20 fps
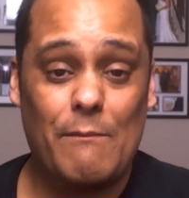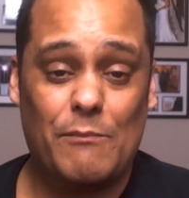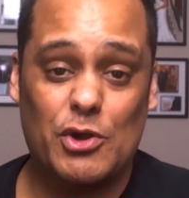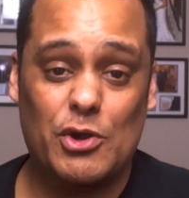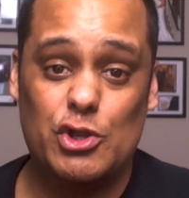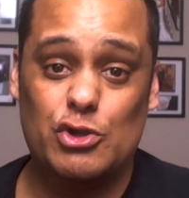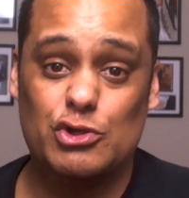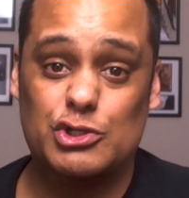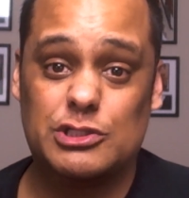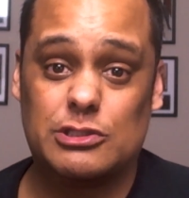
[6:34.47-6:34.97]

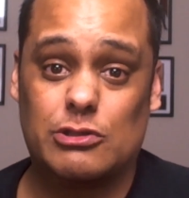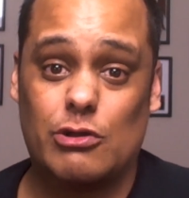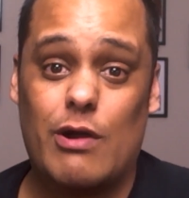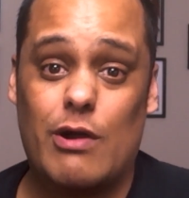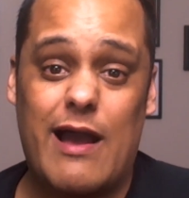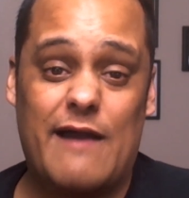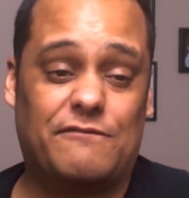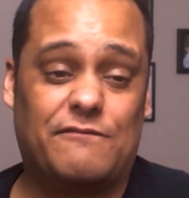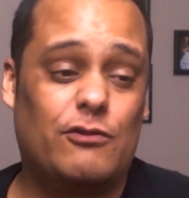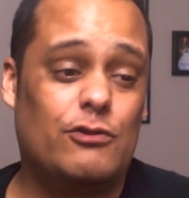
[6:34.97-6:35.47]
but you
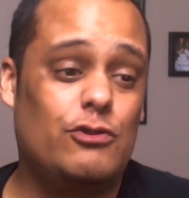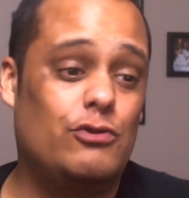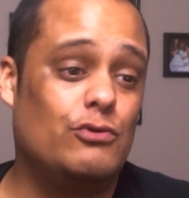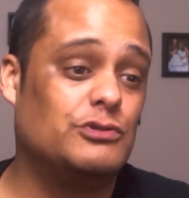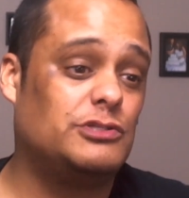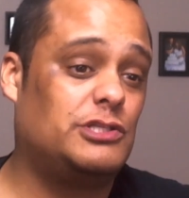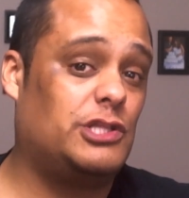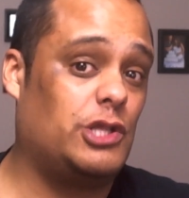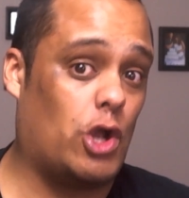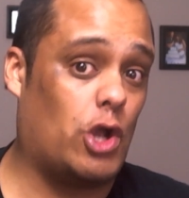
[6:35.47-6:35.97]
still have to
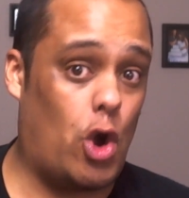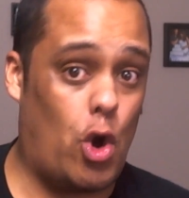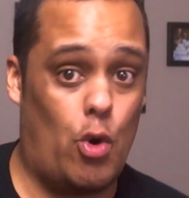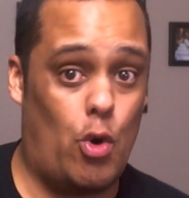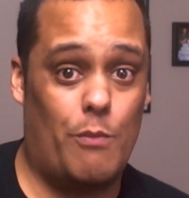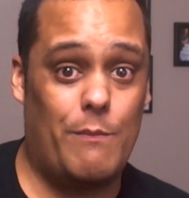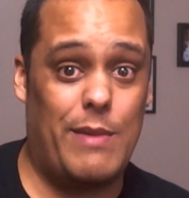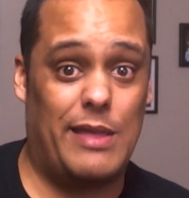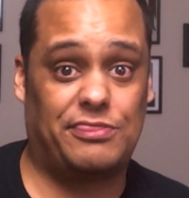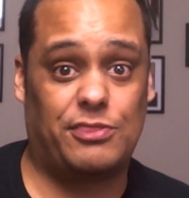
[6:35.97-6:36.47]
use the
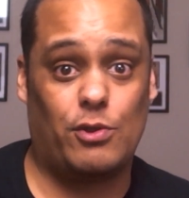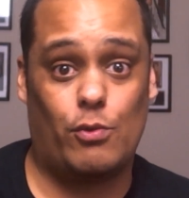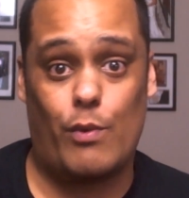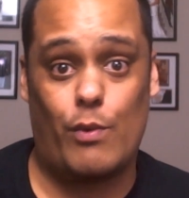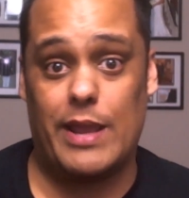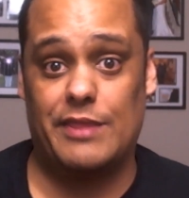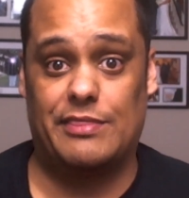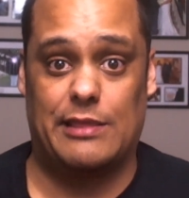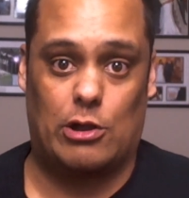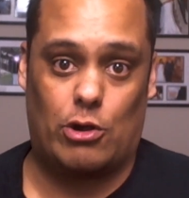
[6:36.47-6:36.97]
old method
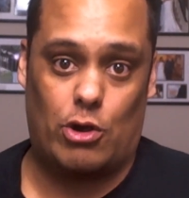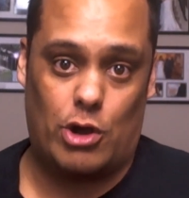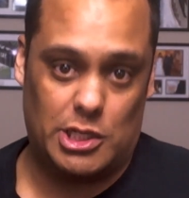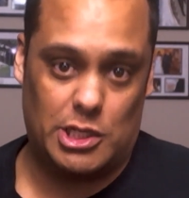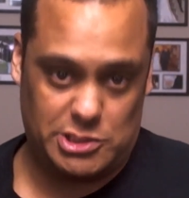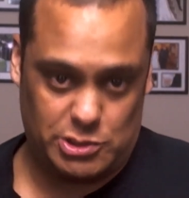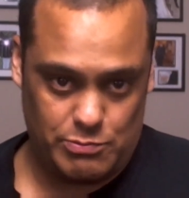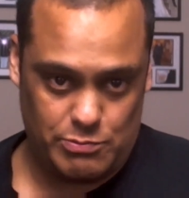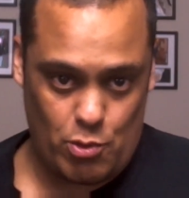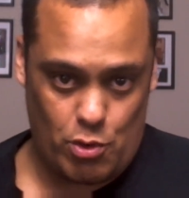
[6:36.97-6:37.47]
way that
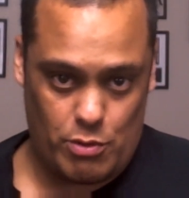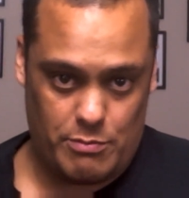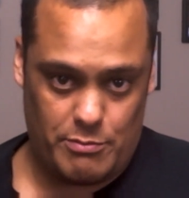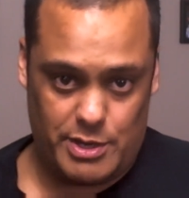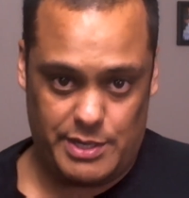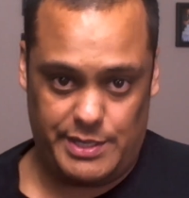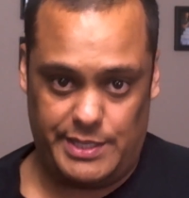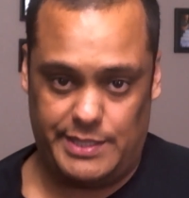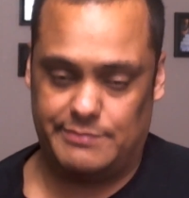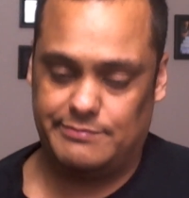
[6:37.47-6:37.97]
costs more
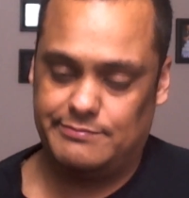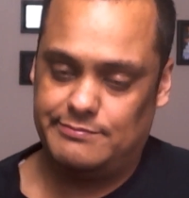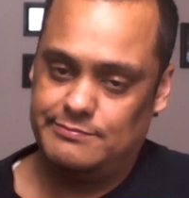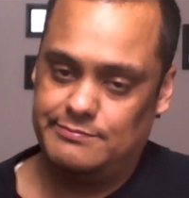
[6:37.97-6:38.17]
money.